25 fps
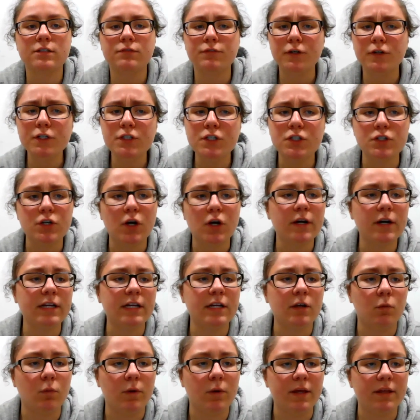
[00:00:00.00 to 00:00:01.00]
First,
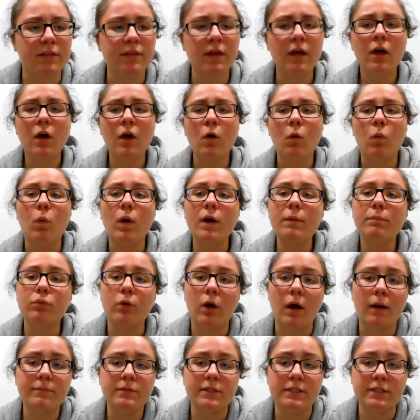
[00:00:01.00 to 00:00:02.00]
starting with what
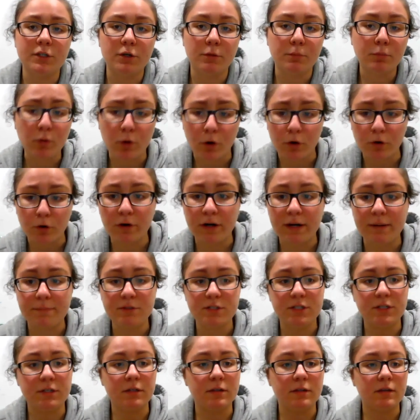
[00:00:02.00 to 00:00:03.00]
prompted your program
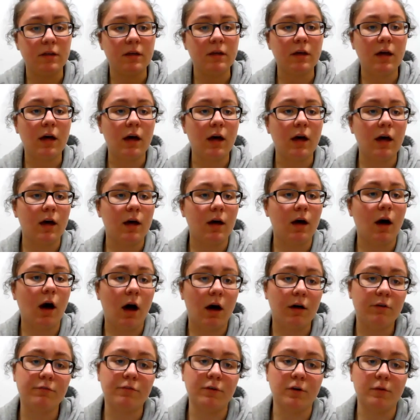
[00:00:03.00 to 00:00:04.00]
to uh,
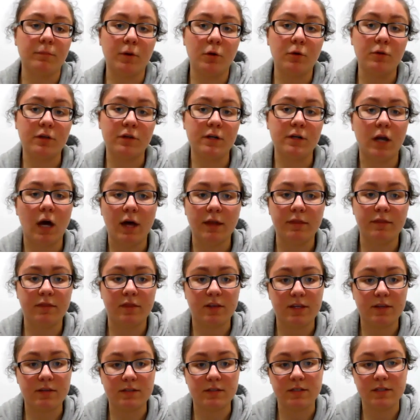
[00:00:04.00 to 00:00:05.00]
offer both a non
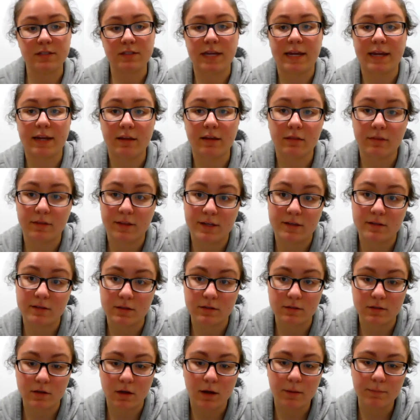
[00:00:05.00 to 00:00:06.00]
thesis and
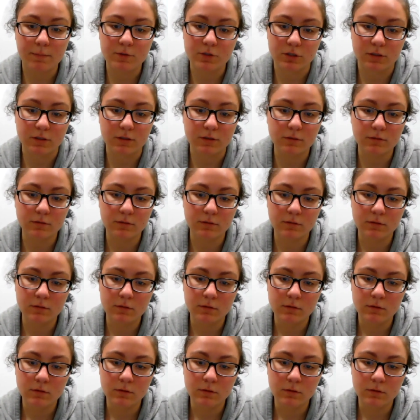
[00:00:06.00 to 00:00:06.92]
thesis option?